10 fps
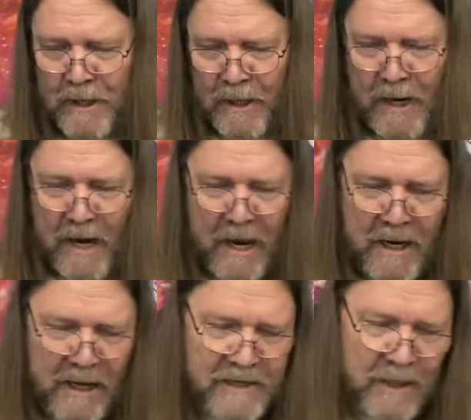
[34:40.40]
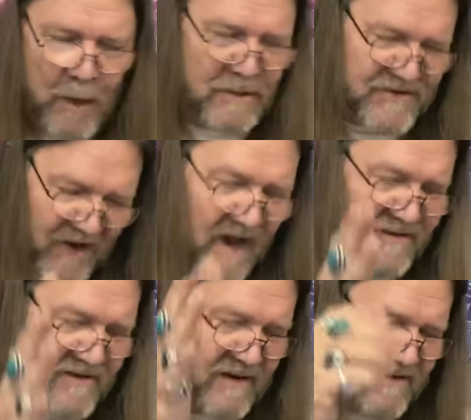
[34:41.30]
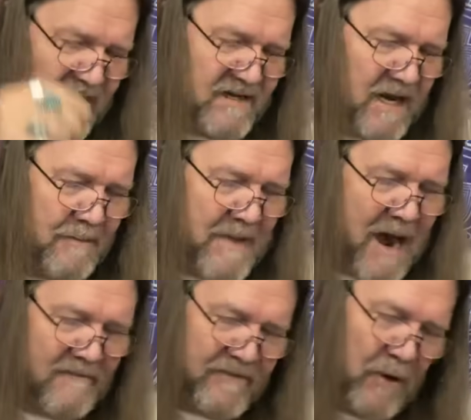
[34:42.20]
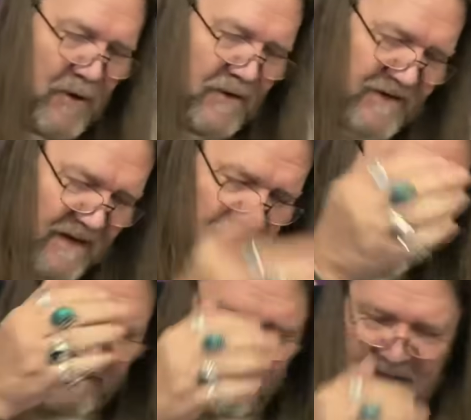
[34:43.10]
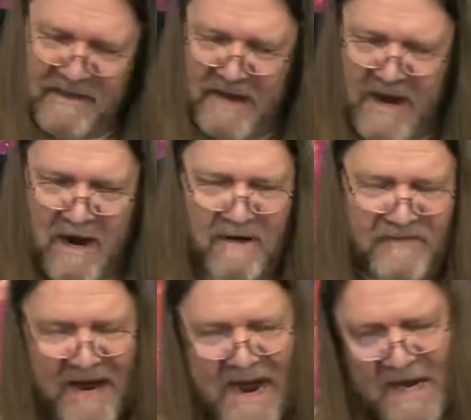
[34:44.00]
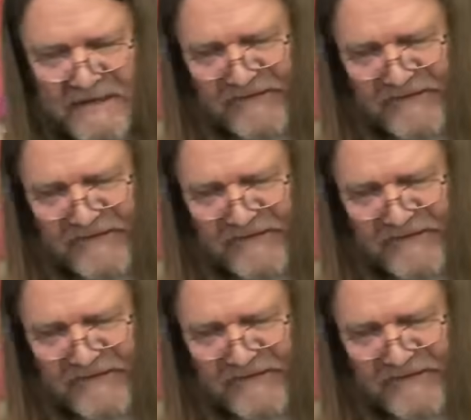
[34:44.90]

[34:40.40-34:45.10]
uh, you know, justice did come out first, and the and the hierophant.